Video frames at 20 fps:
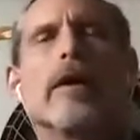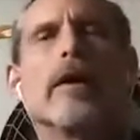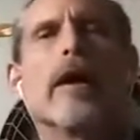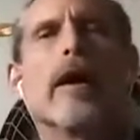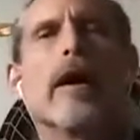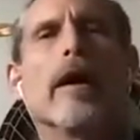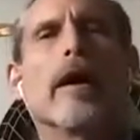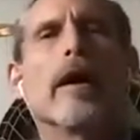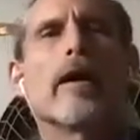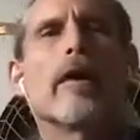
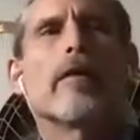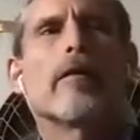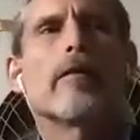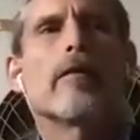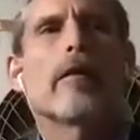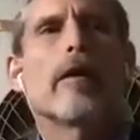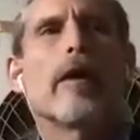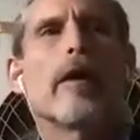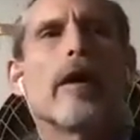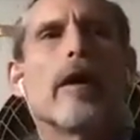
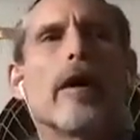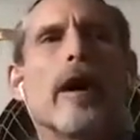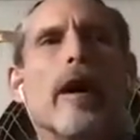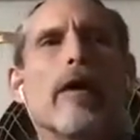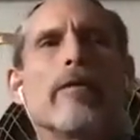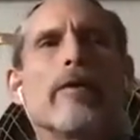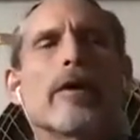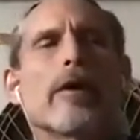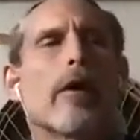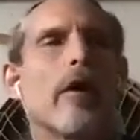And I
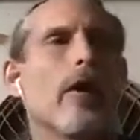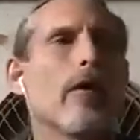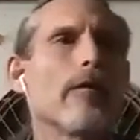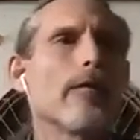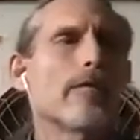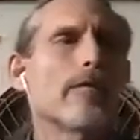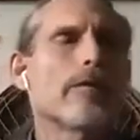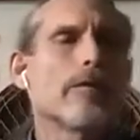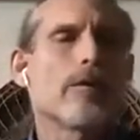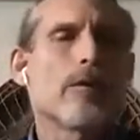recall
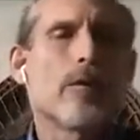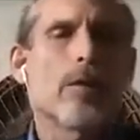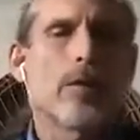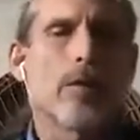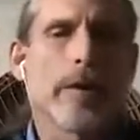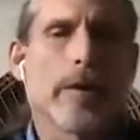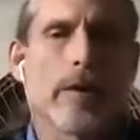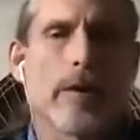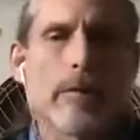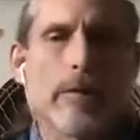the
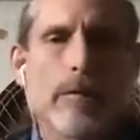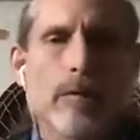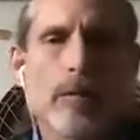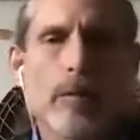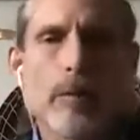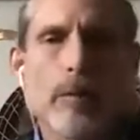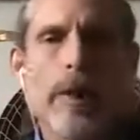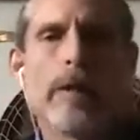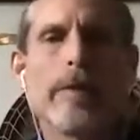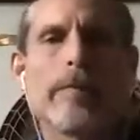story of
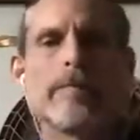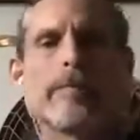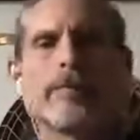Rumi